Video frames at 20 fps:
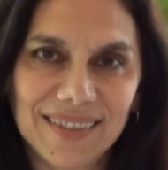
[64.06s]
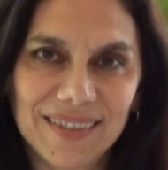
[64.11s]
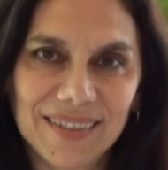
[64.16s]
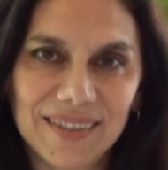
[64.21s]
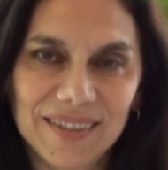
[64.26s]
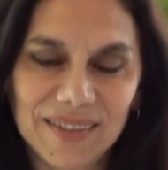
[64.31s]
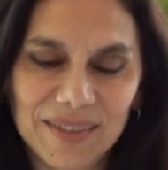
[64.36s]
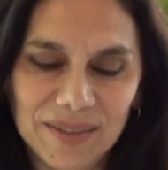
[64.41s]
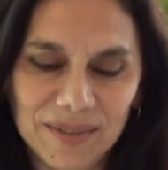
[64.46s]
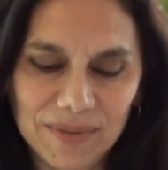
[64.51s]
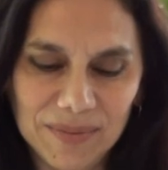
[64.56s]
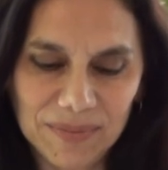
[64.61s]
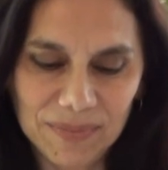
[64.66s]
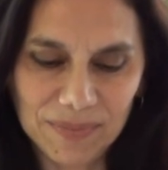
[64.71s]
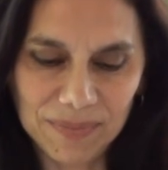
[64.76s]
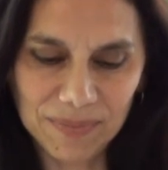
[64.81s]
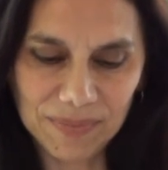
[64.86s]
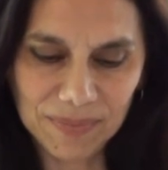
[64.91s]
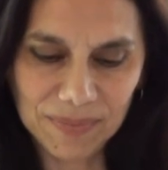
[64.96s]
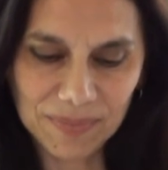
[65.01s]

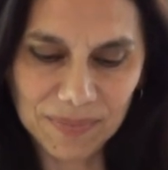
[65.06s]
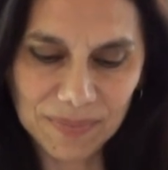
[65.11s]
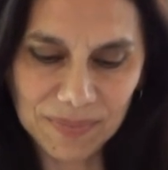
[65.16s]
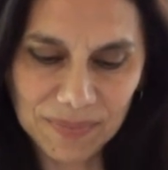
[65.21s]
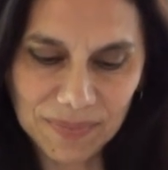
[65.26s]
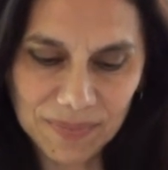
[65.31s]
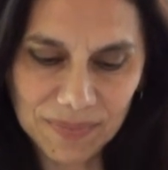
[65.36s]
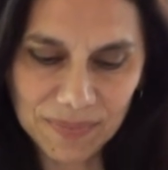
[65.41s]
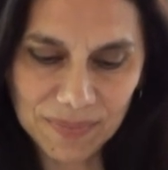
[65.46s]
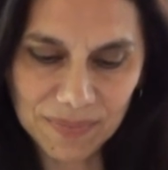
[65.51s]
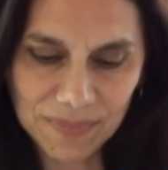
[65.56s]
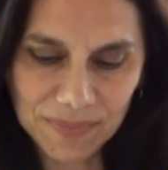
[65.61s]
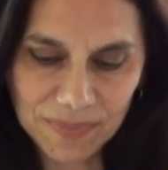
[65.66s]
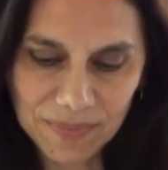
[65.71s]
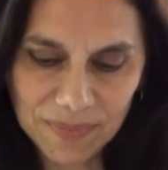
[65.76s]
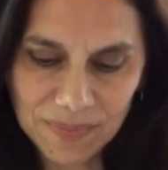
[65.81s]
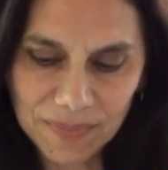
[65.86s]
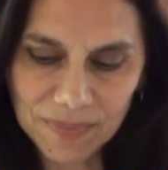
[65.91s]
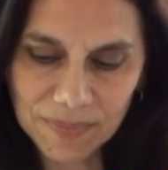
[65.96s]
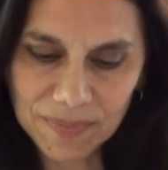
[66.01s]

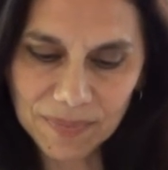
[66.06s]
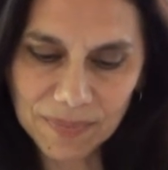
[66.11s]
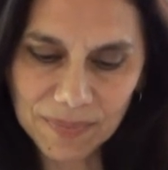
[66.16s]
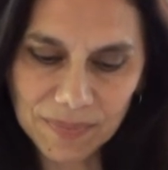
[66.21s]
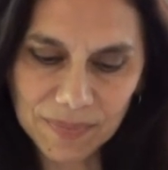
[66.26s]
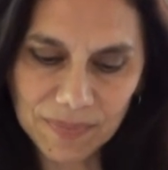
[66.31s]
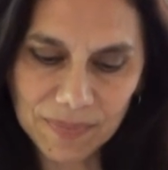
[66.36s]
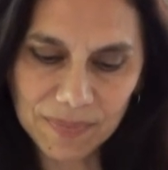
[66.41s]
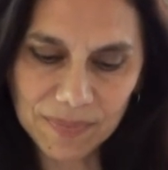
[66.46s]
[no speech]